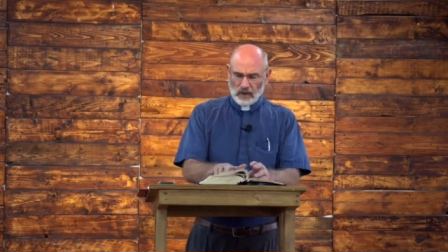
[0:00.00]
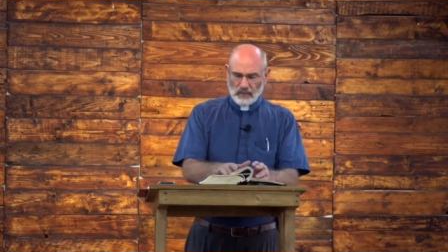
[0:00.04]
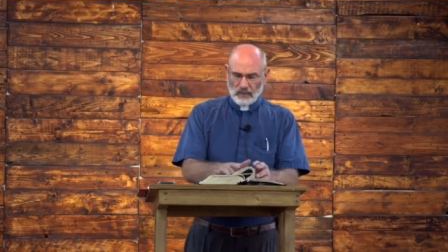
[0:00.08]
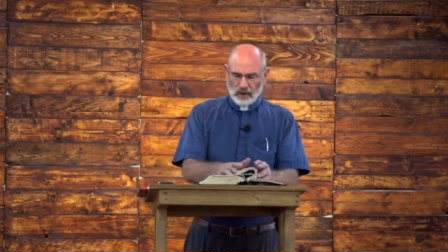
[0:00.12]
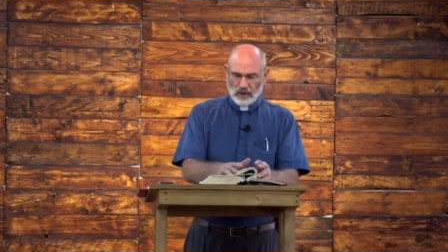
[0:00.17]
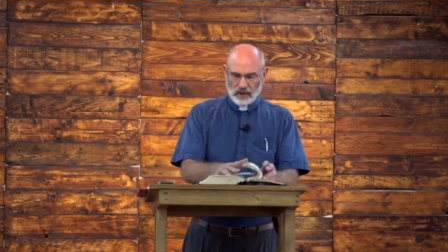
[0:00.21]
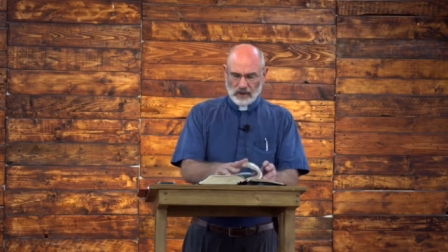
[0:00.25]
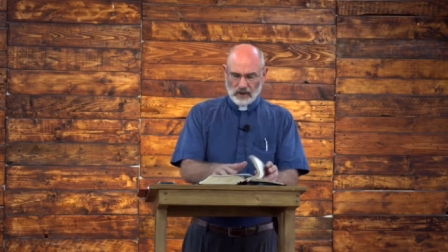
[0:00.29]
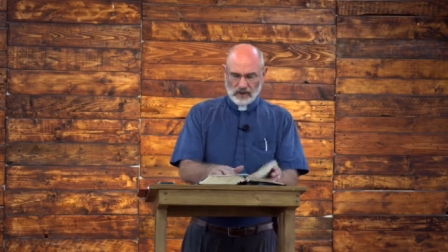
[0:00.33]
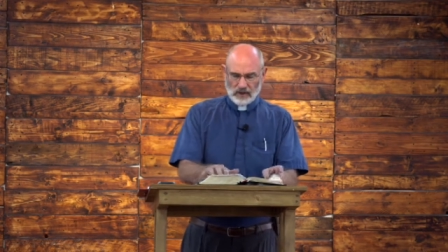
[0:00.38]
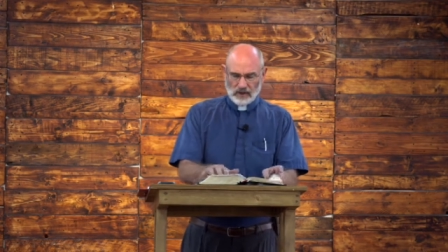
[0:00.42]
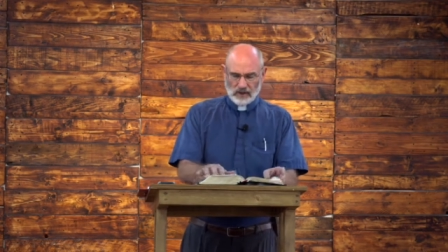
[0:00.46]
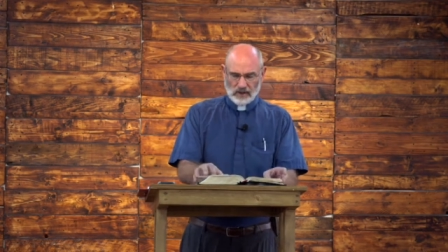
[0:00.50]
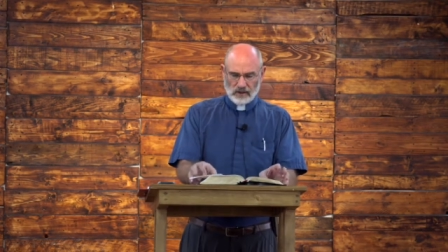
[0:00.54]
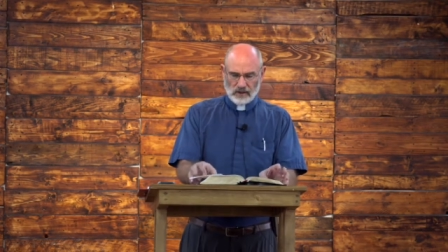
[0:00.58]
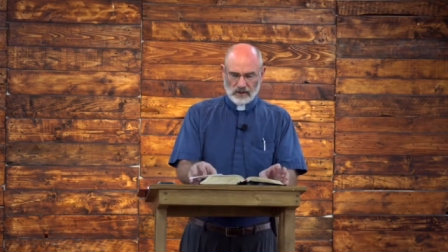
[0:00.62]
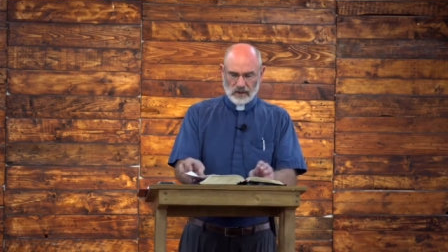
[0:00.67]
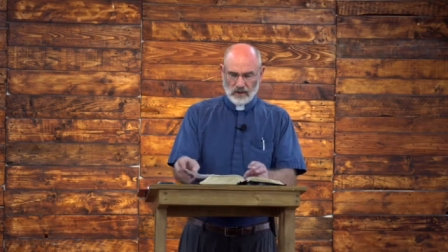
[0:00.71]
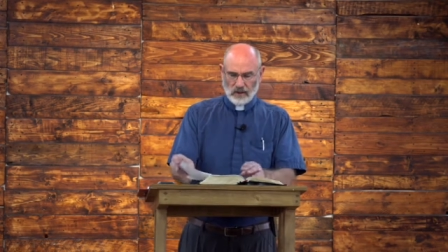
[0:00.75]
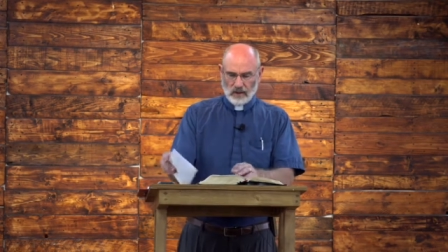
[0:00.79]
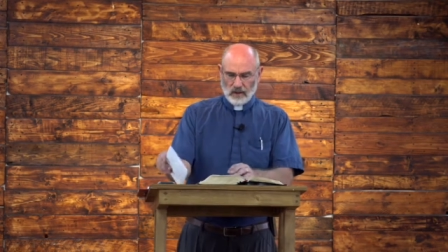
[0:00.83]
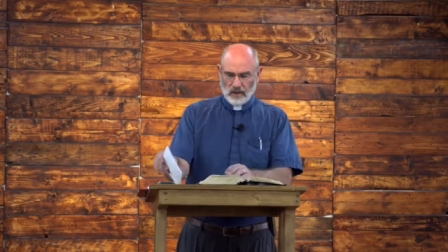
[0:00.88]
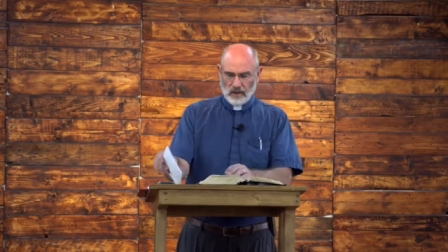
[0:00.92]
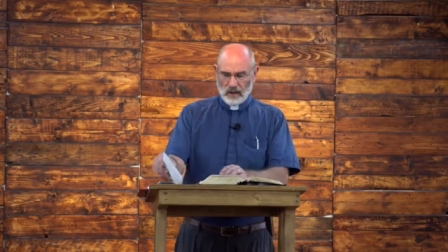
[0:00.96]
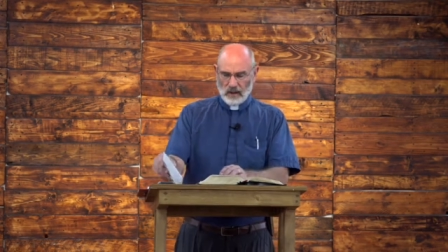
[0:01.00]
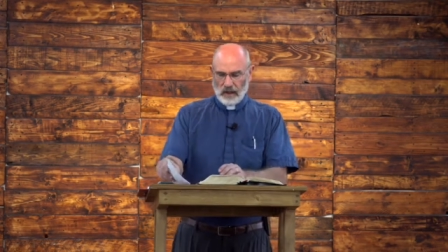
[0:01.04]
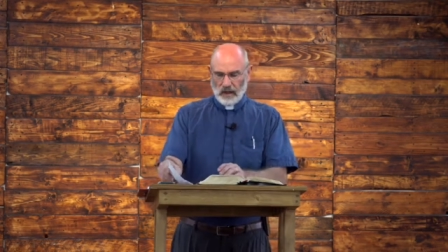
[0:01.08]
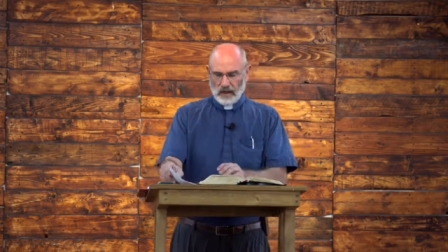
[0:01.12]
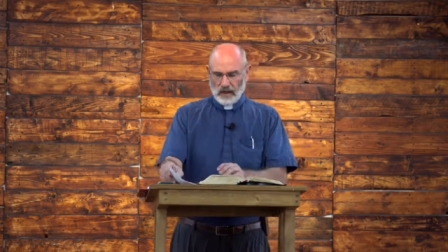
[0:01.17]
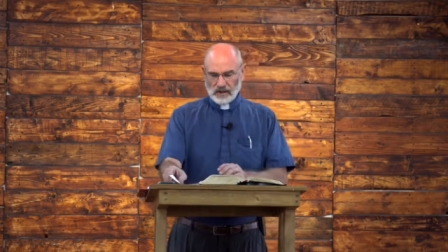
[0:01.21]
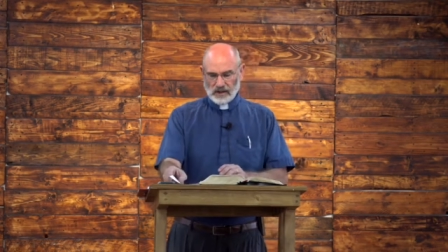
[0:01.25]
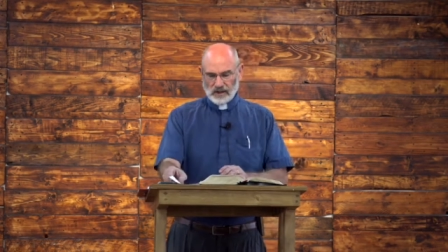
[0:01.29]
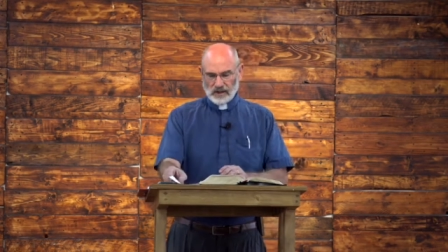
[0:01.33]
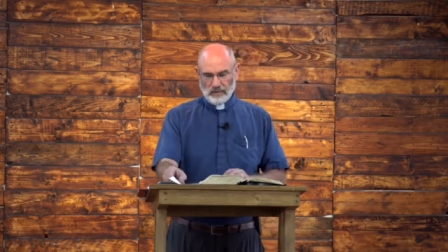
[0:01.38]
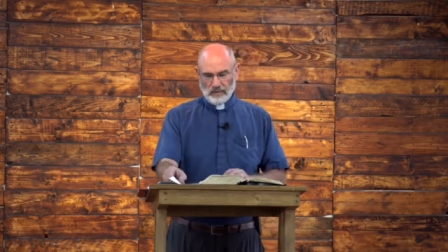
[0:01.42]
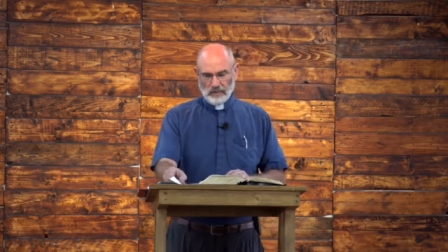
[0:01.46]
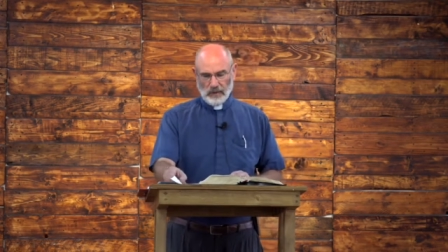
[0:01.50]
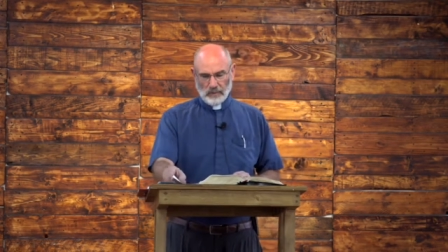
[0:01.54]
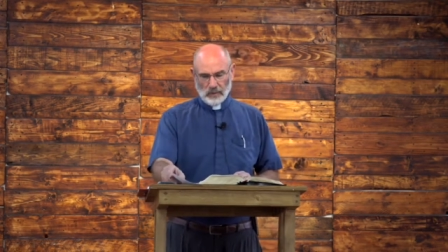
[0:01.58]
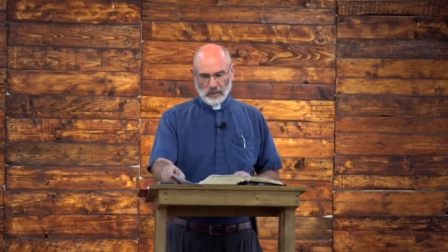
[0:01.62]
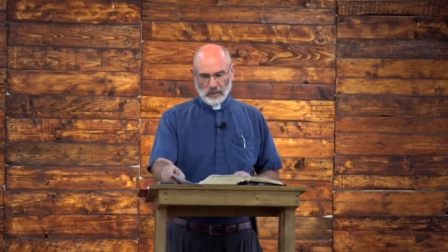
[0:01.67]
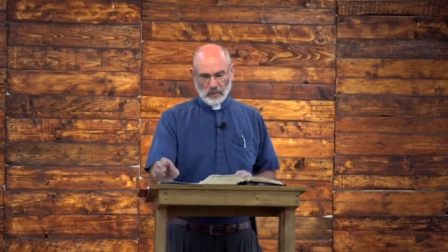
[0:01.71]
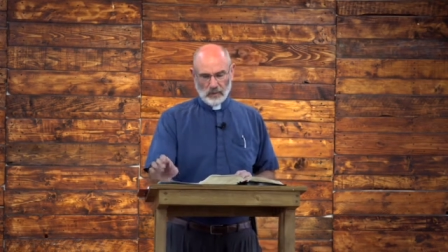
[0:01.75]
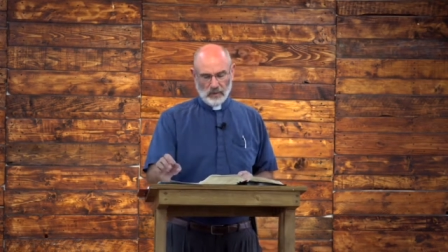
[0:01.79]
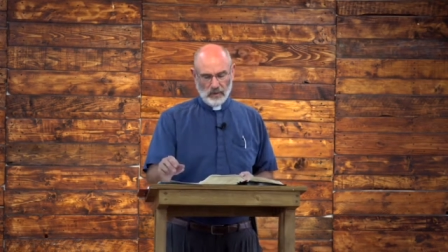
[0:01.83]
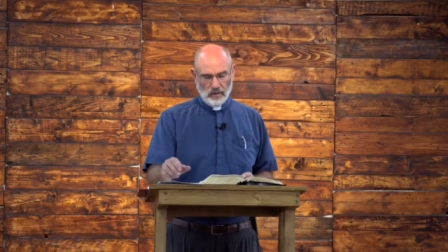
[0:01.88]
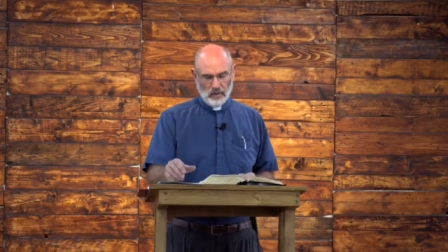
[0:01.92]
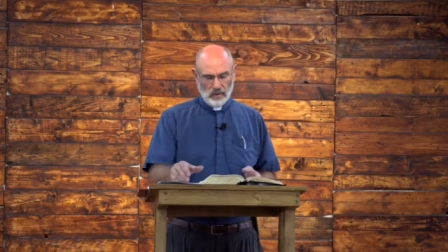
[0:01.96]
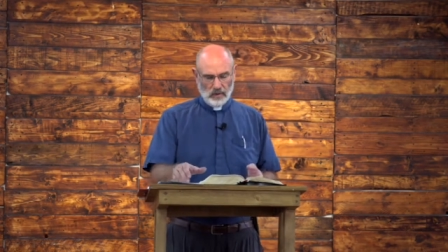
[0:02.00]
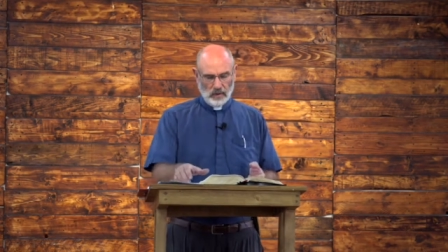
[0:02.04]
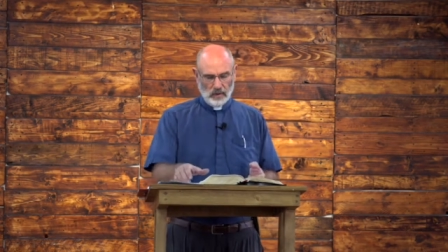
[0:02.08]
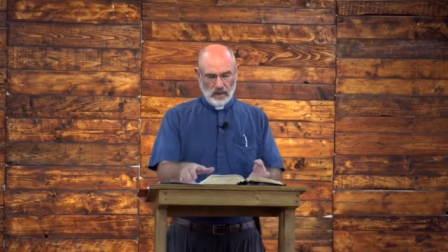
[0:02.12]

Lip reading: because some people